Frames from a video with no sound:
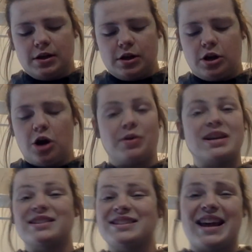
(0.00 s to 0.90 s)
You know, it
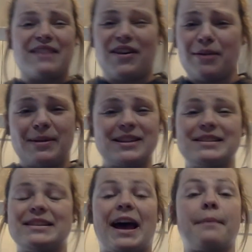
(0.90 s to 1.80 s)
doesn't take very many
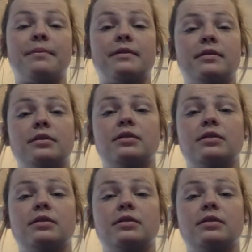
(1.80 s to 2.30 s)
steps.